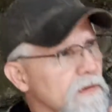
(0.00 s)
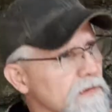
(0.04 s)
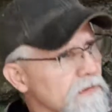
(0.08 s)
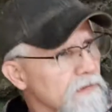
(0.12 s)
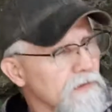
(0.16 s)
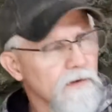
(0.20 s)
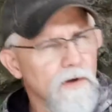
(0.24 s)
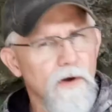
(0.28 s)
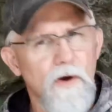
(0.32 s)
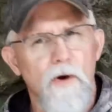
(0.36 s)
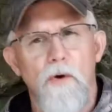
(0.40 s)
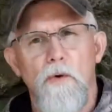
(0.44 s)

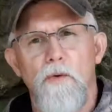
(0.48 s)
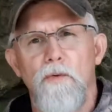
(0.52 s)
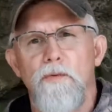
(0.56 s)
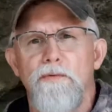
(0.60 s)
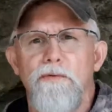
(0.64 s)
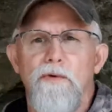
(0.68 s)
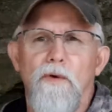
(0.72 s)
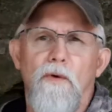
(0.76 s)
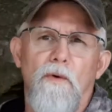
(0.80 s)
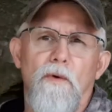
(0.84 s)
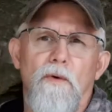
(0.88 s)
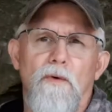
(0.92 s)
go
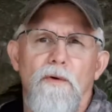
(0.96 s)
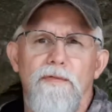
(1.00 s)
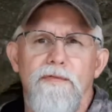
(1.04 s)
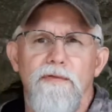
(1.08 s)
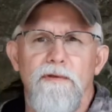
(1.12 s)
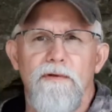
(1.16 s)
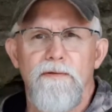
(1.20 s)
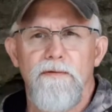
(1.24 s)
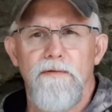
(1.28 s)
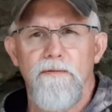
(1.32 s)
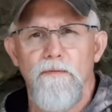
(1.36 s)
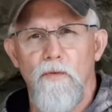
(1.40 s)
north
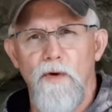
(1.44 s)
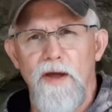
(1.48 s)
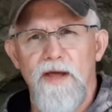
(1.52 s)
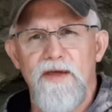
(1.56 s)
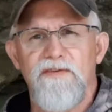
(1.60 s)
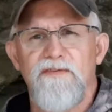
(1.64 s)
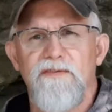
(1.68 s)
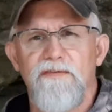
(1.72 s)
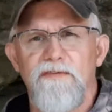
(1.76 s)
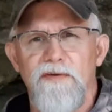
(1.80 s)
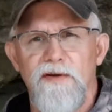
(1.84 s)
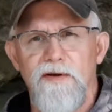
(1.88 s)
and
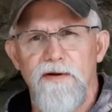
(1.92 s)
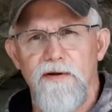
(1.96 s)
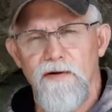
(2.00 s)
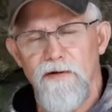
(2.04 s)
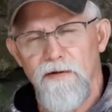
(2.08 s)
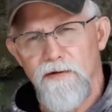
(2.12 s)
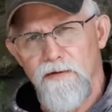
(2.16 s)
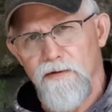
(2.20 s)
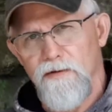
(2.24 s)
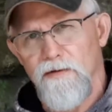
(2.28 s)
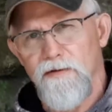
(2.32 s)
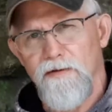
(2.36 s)
west of
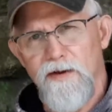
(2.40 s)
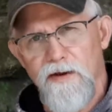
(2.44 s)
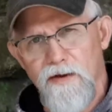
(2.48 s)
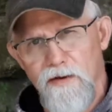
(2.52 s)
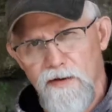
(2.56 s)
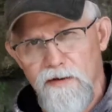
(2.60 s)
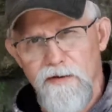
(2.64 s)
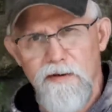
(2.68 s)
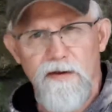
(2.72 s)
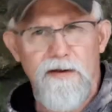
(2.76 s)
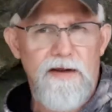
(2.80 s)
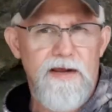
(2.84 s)
here, you know,
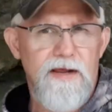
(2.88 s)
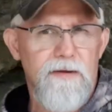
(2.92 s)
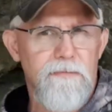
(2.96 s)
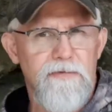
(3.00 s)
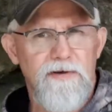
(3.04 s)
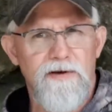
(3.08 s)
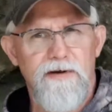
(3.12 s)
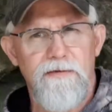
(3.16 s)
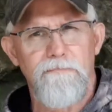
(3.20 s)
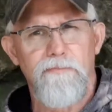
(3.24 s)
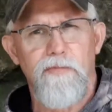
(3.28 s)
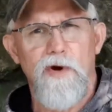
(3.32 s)
like I'm in
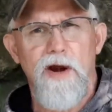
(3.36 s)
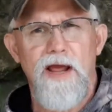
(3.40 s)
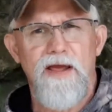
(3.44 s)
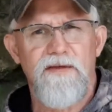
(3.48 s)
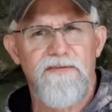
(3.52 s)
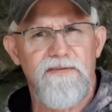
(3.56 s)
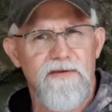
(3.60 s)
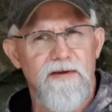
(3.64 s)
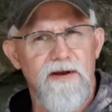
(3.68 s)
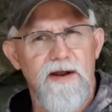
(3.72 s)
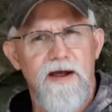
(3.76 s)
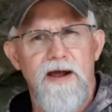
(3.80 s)

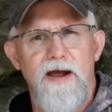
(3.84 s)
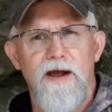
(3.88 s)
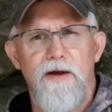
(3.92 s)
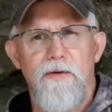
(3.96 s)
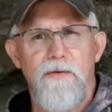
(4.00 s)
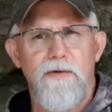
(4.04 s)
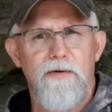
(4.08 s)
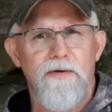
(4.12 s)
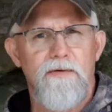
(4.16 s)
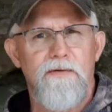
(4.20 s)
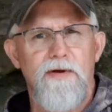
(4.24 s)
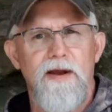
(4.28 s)
Nebraska and
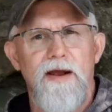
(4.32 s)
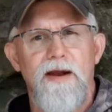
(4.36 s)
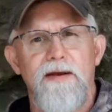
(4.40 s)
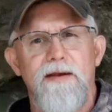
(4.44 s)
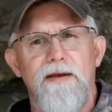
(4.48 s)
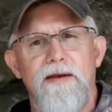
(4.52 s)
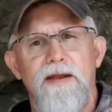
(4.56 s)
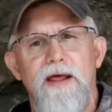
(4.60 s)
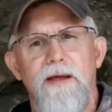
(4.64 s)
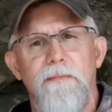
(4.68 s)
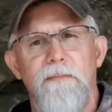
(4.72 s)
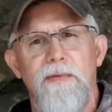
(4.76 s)
Iowa and around
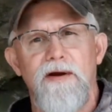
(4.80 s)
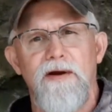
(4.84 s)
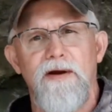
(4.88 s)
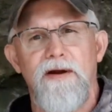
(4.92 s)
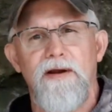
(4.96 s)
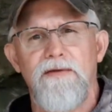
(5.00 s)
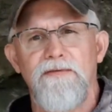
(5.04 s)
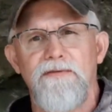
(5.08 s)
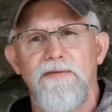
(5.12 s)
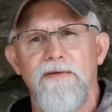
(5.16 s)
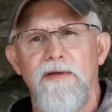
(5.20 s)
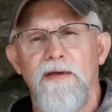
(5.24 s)
in them
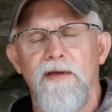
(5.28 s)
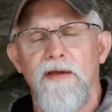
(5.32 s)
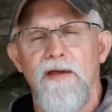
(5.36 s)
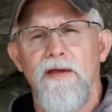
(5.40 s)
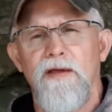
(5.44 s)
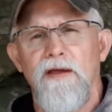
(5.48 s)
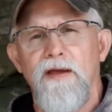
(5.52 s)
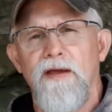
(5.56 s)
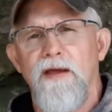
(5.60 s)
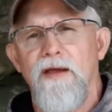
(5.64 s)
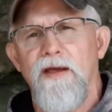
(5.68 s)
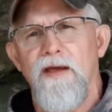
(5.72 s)
areas,
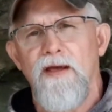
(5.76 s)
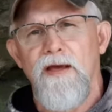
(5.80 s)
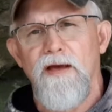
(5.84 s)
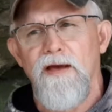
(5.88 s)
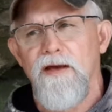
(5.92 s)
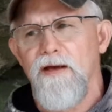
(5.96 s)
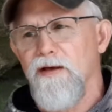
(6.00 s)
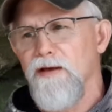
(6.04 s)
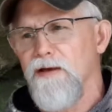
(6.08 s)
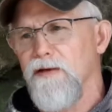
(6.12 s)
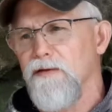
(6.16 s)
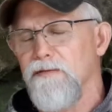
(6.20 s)

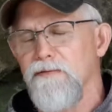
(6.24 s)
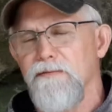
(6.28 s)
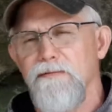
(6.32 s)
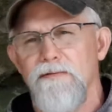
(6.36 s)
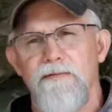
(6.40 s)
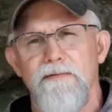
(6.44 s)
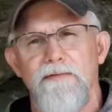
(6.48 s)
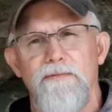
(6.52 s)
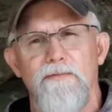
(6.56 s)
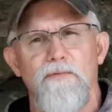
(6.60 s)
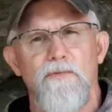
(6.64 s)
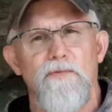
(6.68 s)
uh,
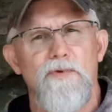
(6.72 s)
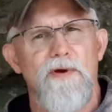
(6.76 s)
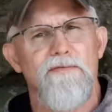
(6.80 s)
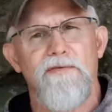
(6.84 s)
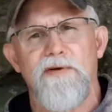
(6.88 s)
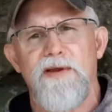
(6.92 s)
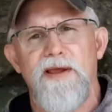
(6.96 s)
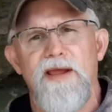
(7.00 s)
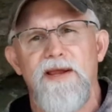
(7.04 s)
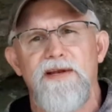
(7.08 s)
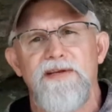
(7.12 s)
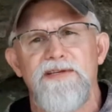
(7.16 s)
river
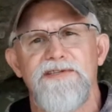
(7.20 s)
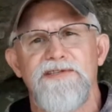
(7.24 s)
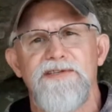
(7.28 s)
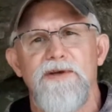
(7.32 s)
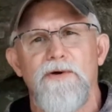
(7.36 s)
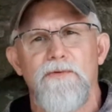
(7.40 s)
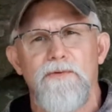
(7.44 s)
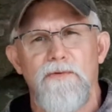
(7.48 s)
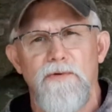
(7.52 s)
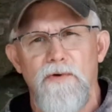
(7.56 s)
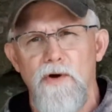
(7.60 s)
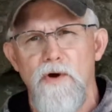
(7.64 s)
cane just
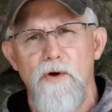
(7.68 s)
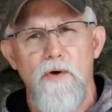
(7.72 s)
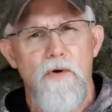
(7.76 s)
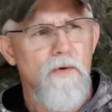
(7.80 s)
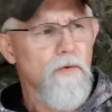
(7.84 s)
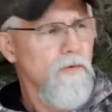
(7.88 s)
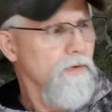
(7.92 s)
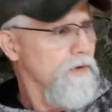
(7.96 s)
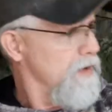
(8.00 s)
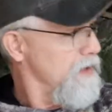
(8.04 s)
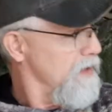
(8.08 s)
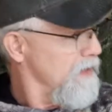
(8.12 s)
don't
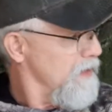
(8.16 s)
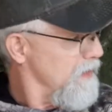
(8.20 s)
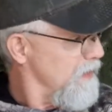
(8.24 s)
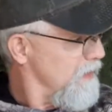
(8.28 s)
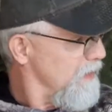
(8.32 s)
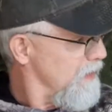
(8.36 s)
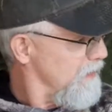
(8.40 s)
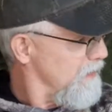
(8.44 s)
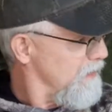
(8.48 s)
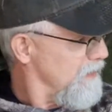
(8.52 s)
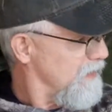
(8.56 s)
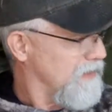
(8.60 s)
grow.
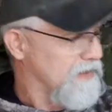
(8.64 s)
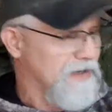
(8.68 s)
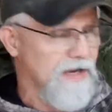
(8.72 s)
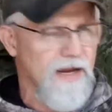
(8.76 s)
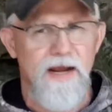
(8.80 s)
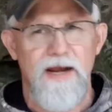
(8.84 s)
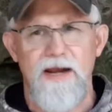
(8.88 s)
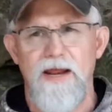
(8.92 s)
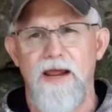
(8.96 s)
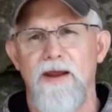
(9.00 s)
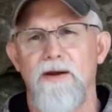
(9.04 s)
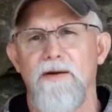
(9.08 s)
It, it
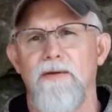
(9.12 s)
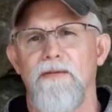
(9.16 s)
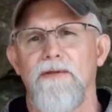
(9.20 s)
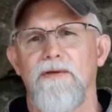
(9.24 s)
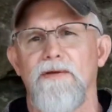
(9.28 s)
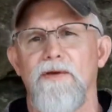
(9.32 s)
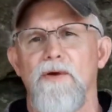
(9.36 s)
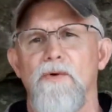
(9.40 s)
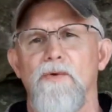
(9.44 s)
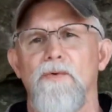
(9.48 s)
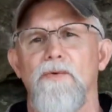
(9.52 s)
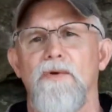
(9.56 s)
can't handle the
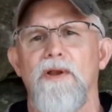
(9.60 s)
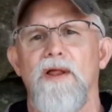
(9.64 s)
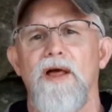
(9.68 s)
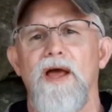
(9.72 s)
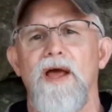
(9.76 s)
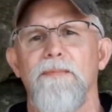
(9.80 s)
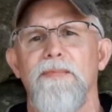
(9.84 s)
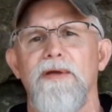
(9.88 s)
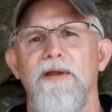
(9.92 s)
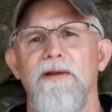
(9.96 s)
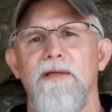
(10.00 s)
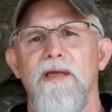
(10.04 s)
cold
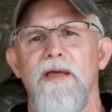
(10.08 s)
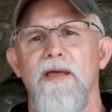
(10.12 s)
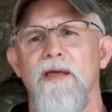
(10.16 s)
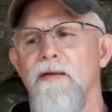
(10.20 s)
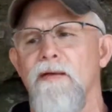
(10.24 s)
climate.